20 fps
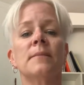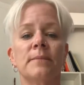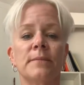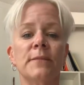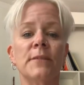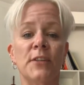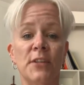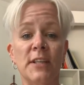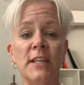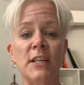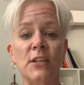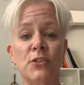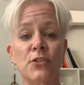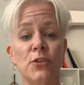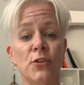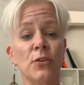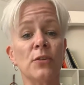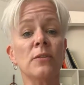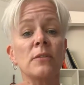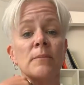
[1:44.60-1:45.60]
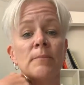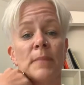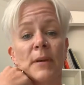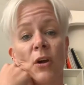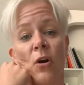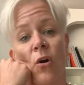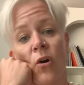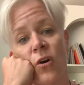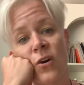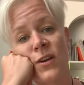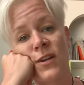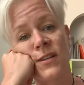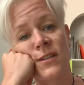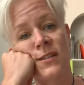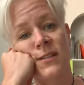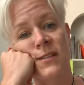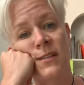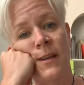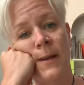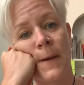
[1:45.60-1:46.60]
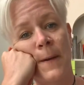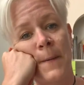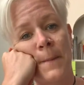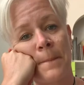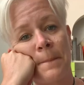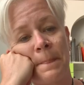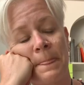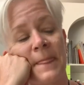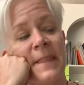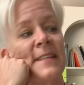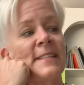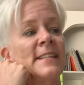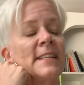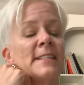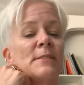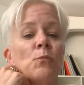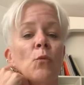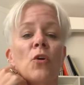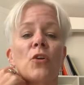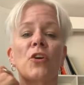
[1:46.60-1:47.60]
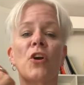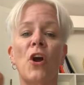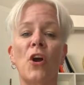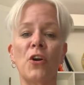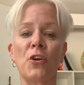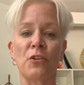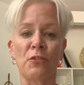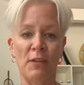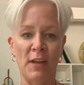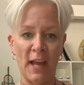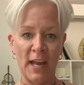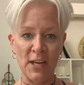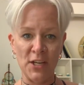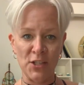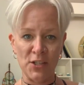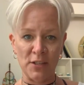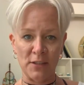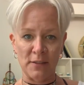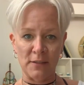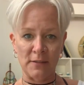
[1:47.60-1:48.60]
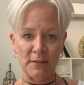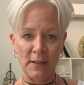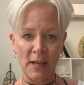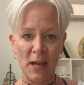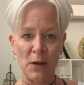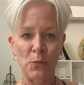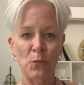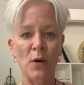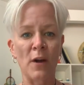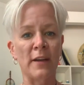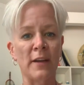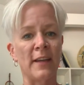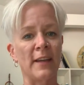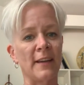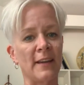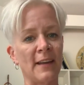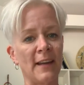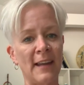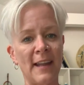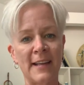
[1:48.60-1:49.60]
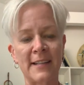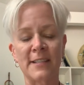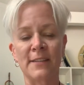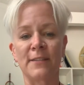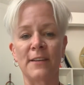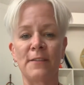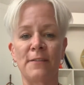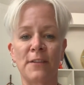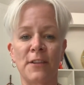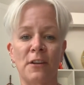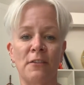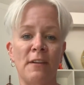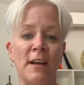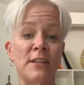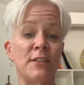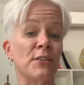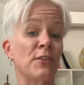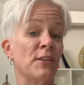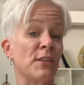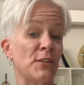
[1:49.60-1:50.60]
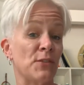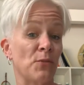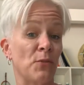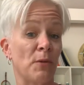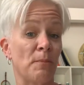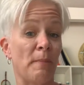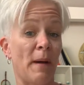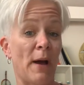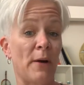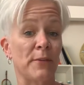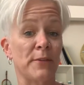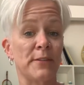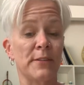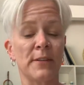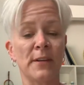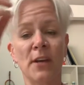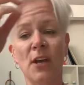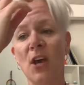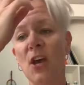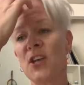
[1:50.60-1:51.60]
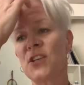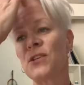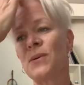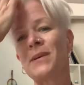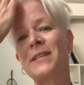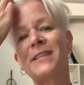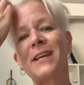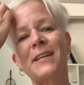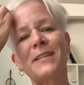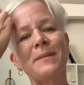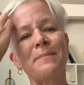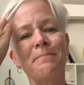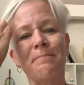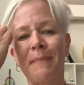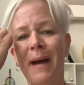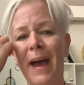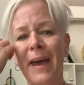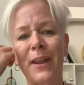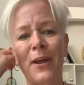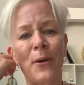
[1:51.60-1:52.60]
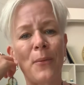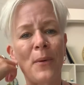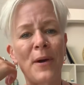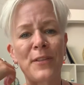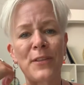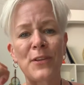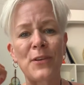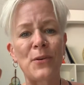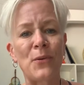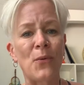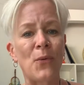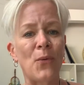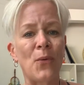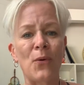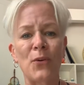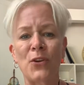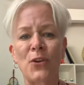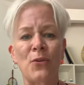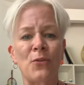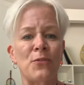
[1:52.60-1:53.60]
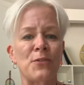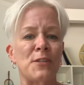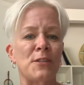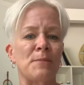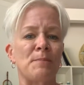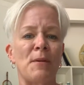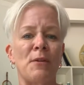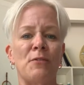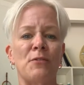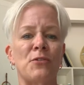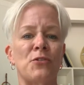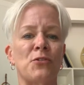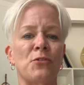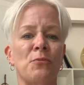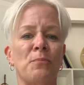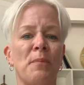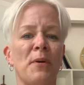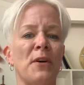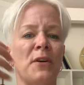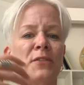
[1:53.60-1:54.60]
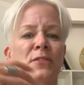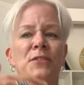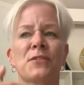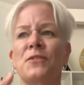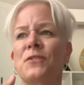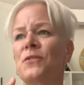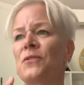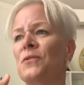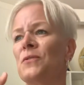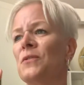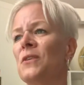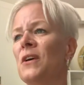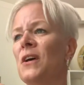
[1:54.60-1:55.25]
you need to, because this is what co-creation and working collectively for the greater good is all about. So it doesn't matter whether you're a spiritual person